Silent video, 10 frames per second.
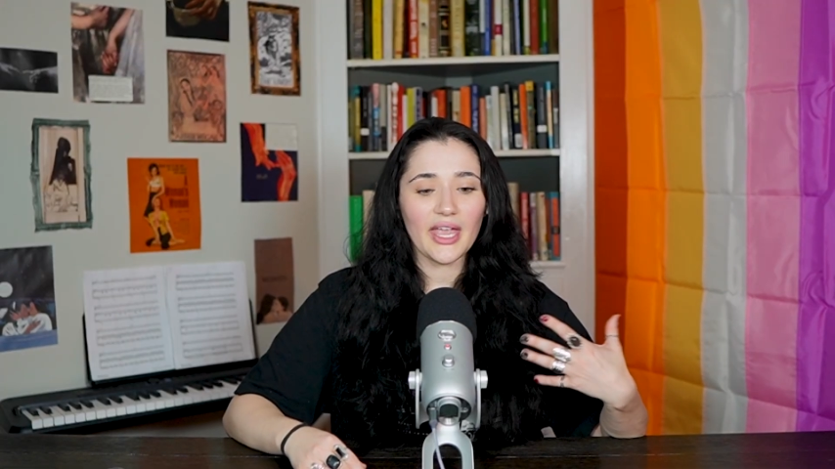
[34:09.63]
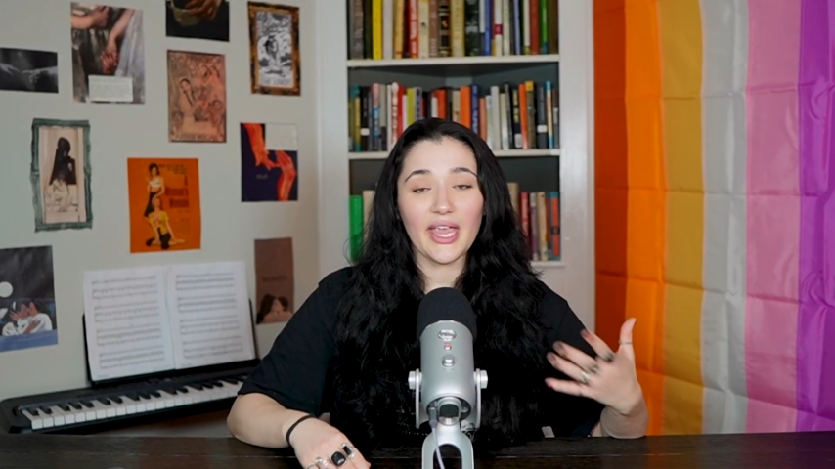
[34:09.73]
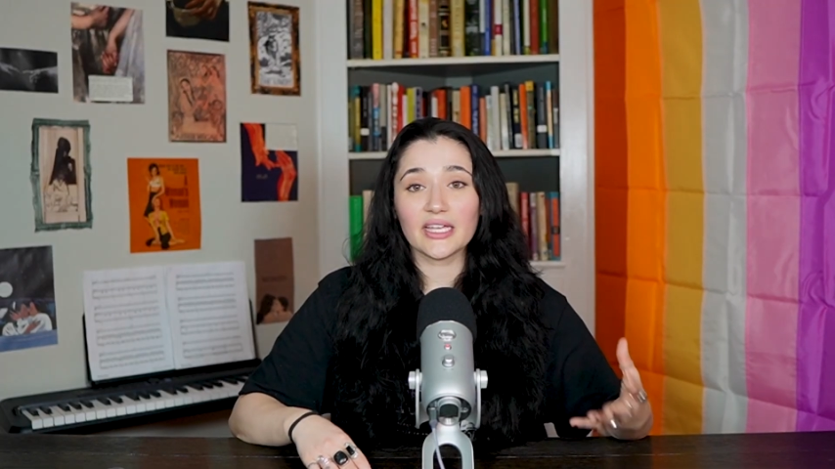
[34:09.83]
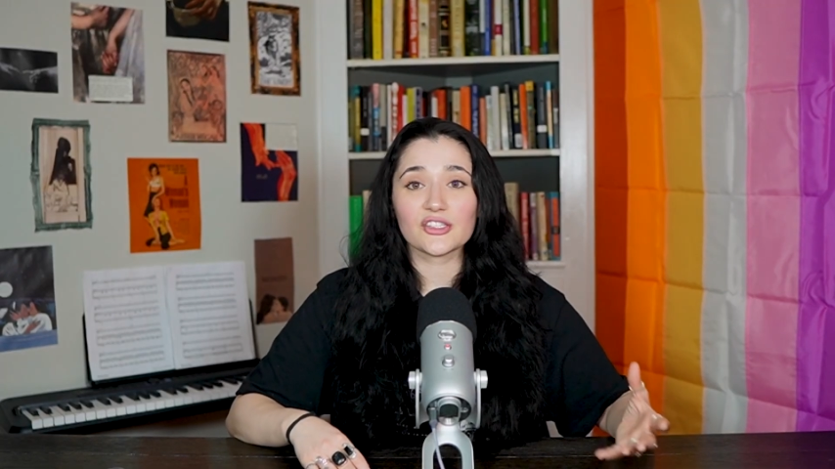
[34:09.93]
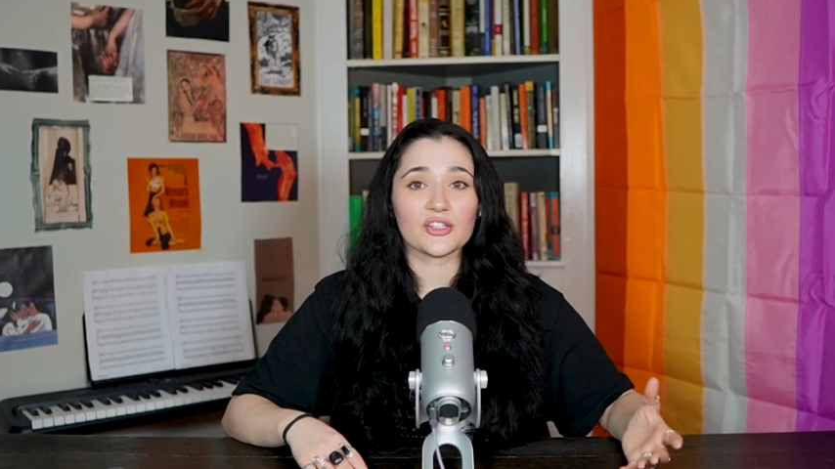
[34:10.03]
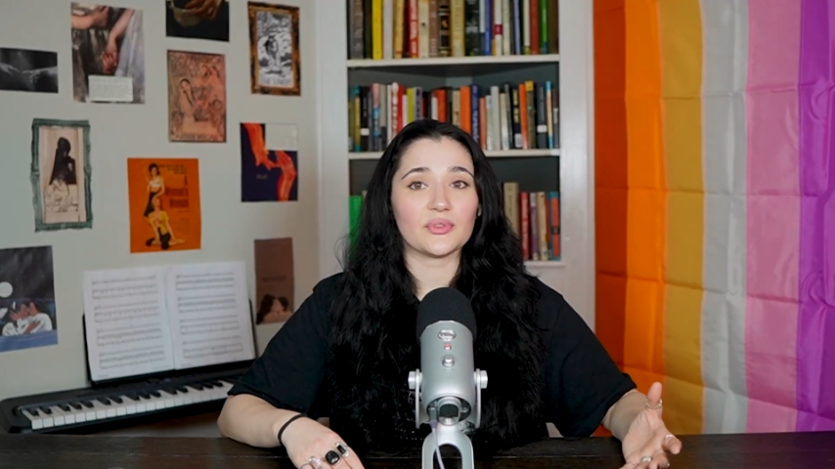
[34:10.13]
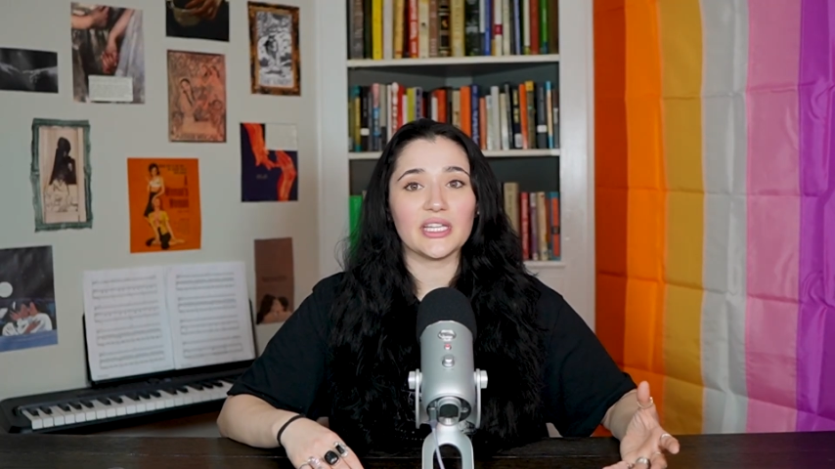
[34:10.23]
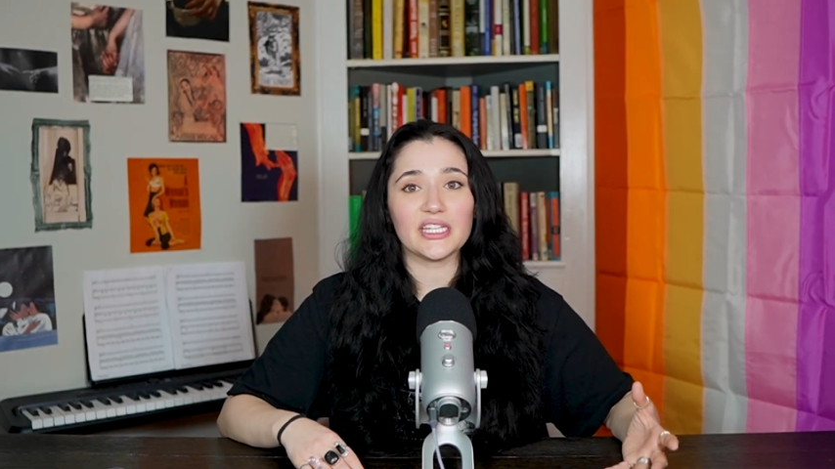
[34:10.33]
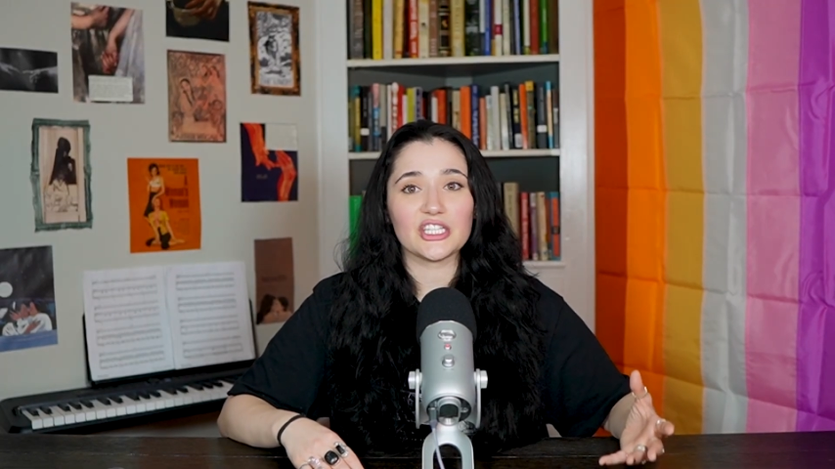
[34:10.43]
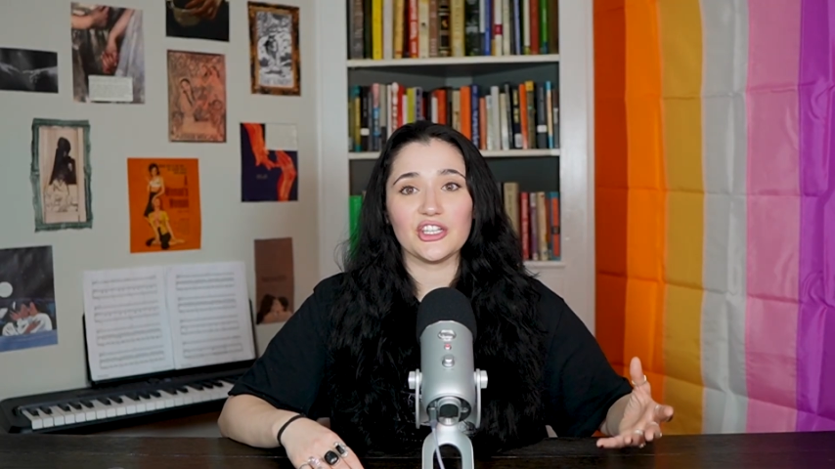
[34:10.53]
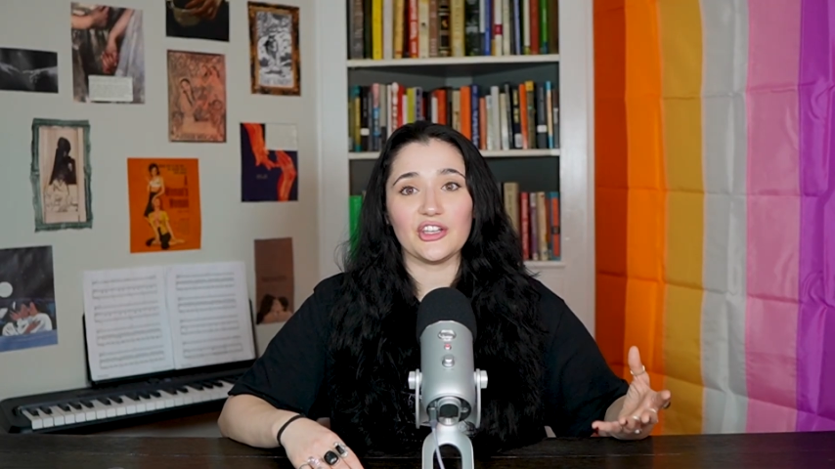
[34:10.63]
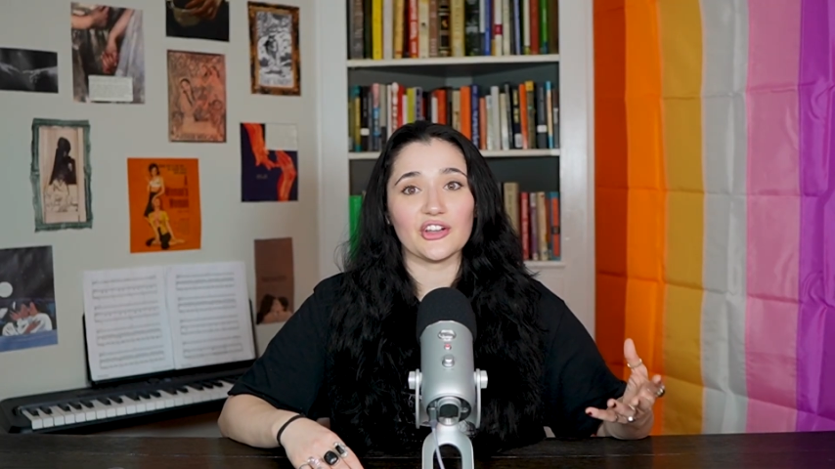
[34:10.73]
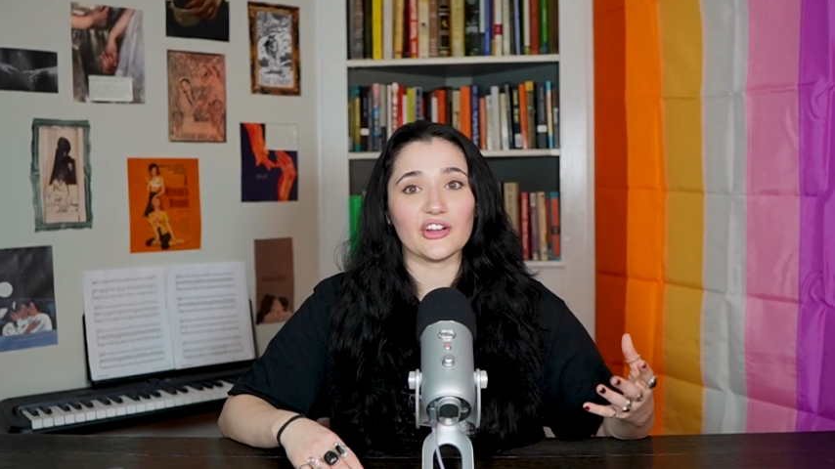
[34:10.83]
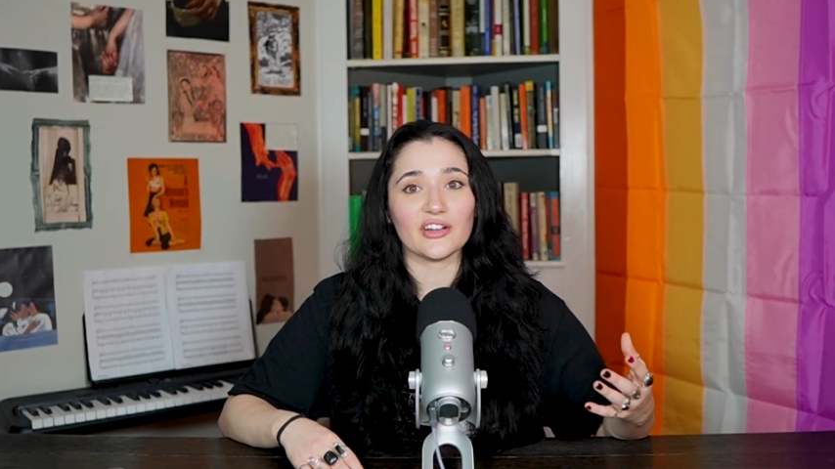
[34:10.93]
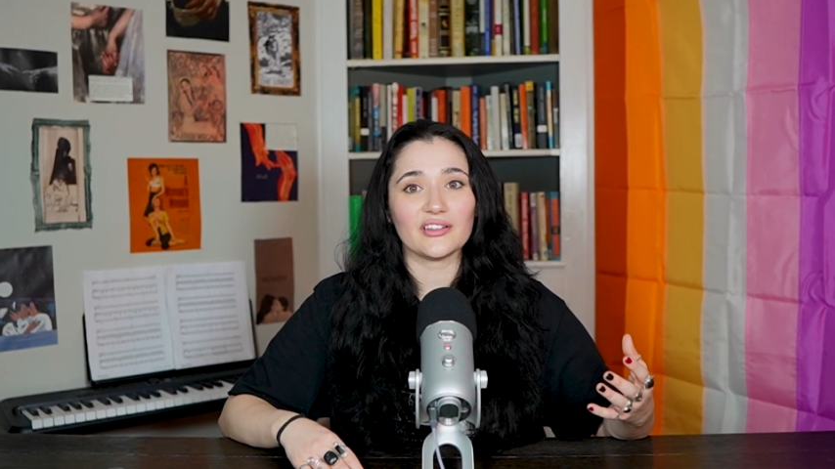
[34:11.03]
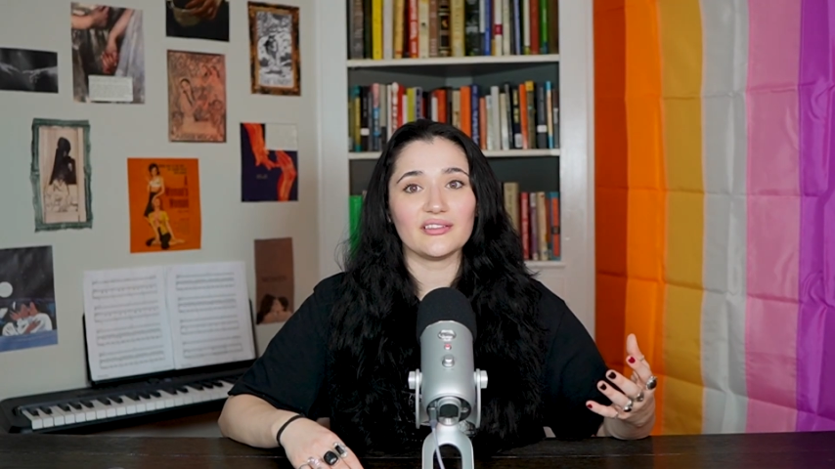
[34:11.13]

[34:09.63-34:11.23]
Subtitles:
answer related to your